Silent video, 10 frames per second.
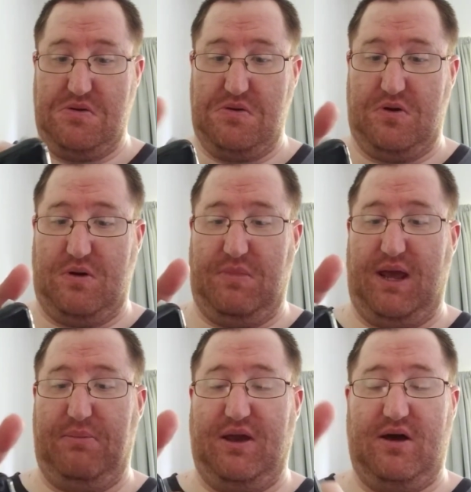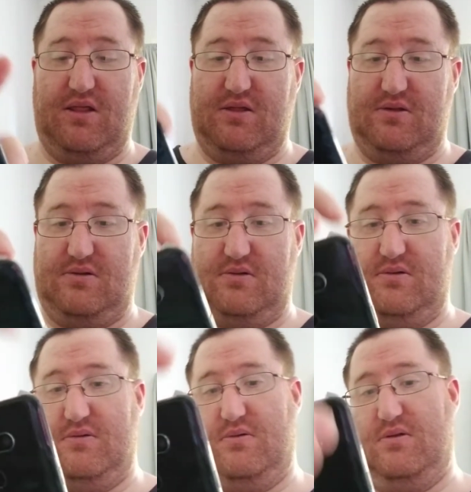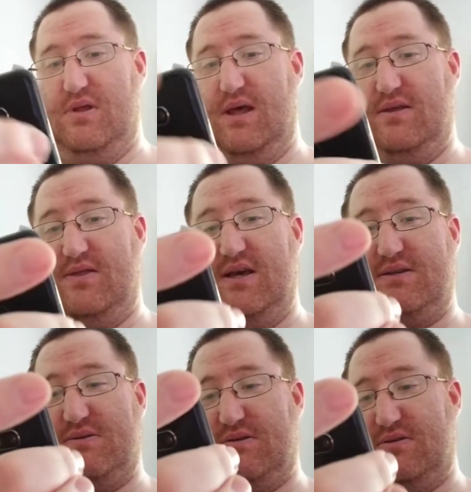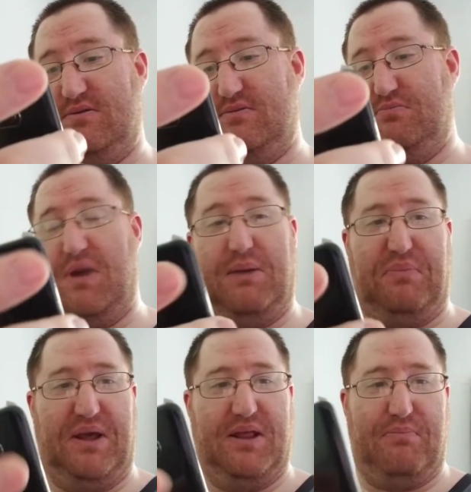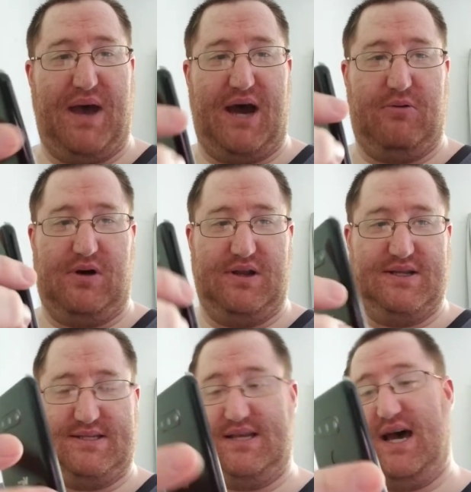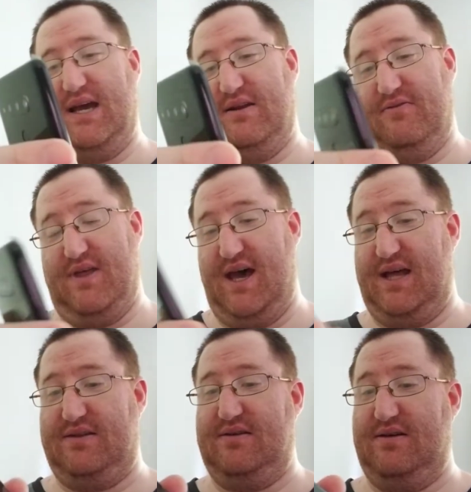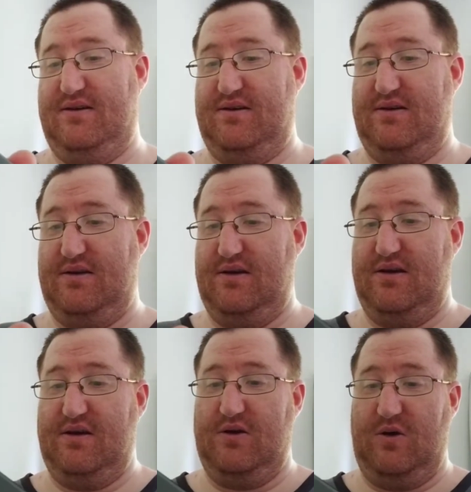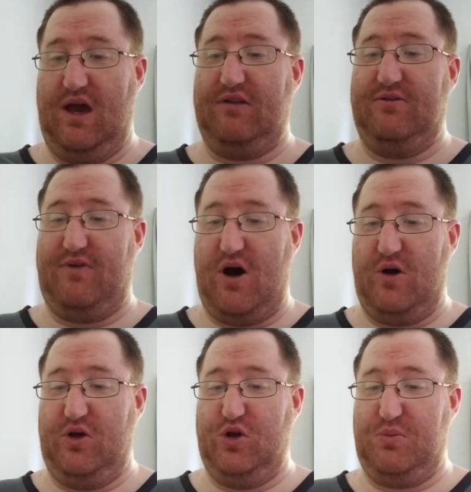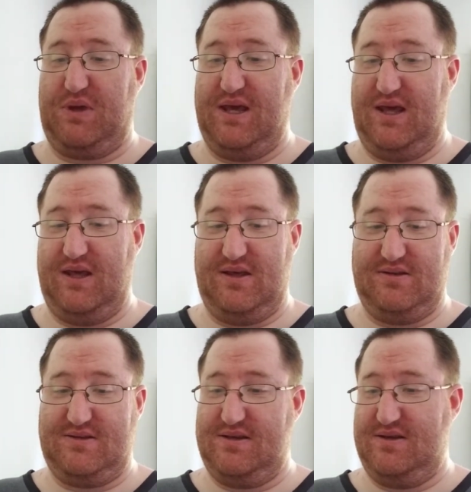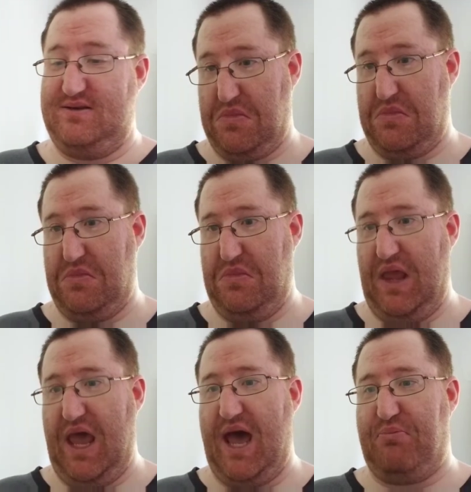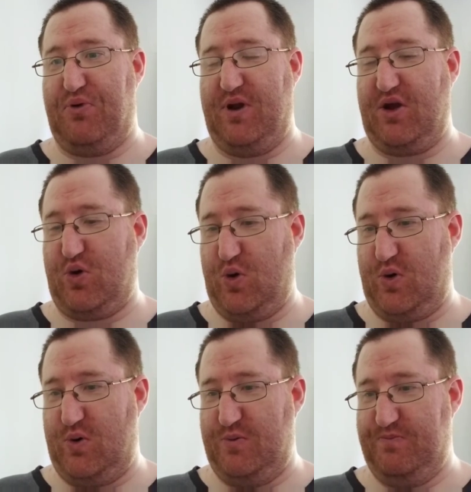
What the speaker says: or maybe this might be the power on the side of that. We have the volume keys. Yeah, pretty cool.